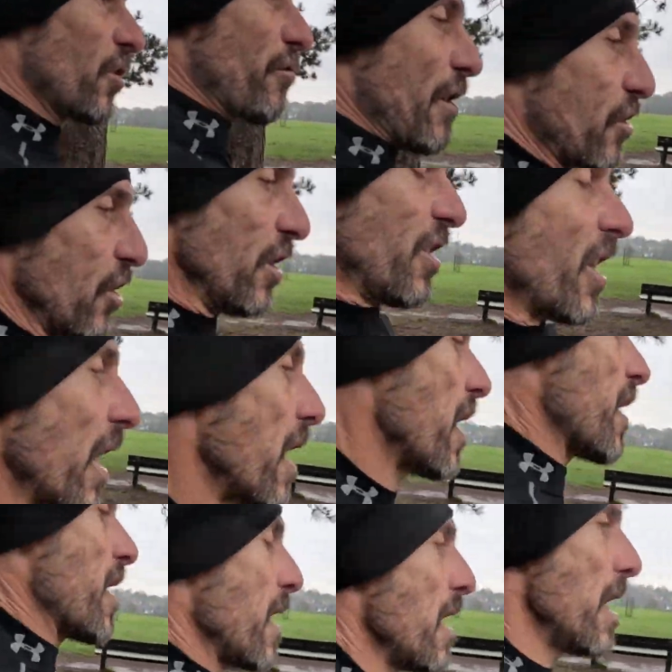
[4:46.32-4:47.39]
stretches.
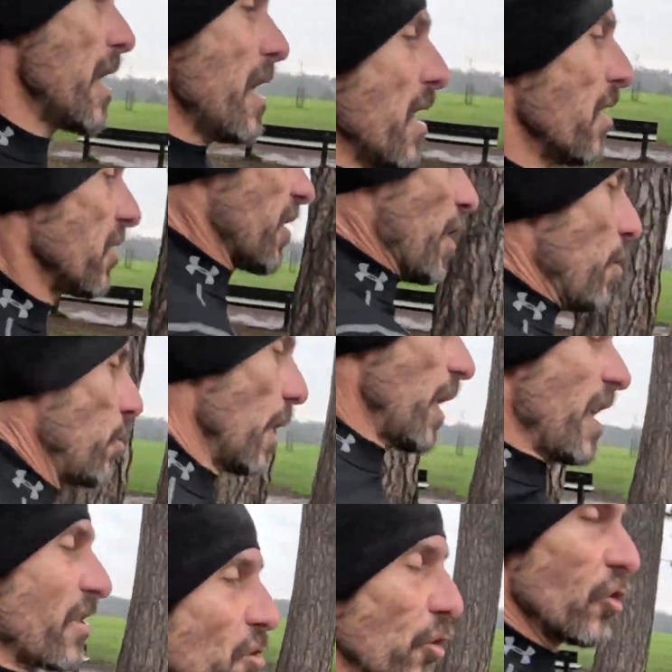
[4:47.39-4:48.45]
So
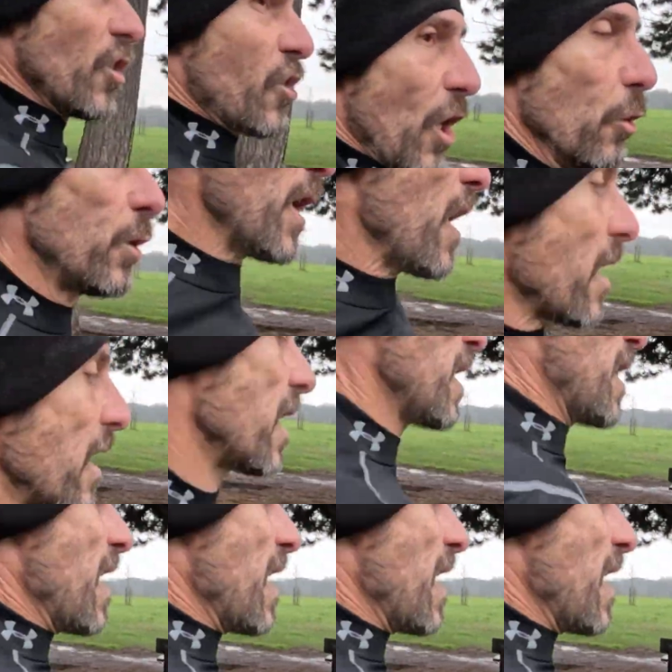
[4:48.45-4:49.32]
it's not just yoga,